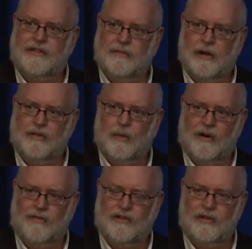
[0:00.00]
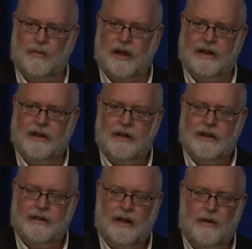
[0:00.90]
a much more efficient way,
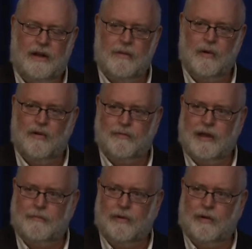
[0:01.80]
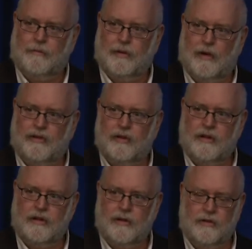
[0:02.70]
not only to move people, but also to
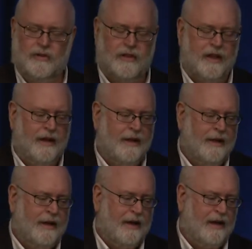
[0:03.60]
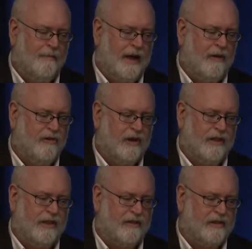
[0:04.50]
use the energy
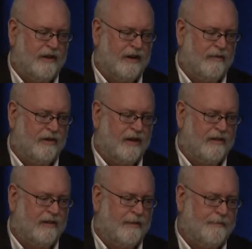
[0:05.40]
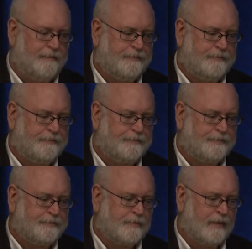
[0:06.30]
that the sun gives us.
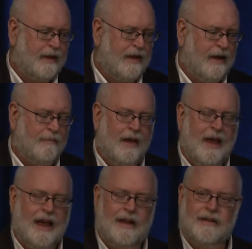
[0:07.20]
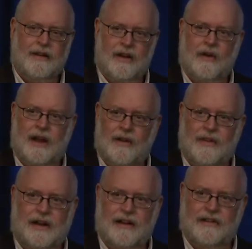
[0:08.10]
And here in the
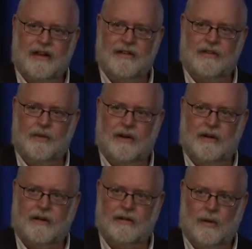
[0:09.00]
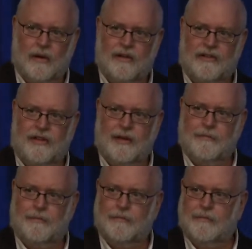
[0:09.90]
United States, we are gloriously
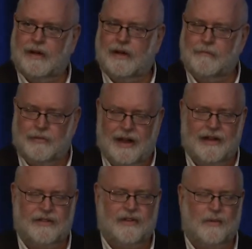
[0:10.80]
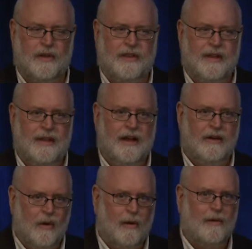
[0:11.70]
blessed with
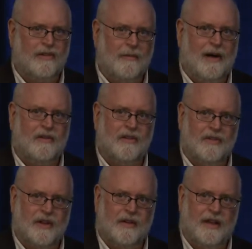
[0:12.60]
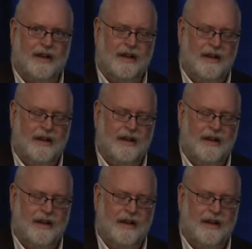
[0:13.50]
enormous amounts of sunlight,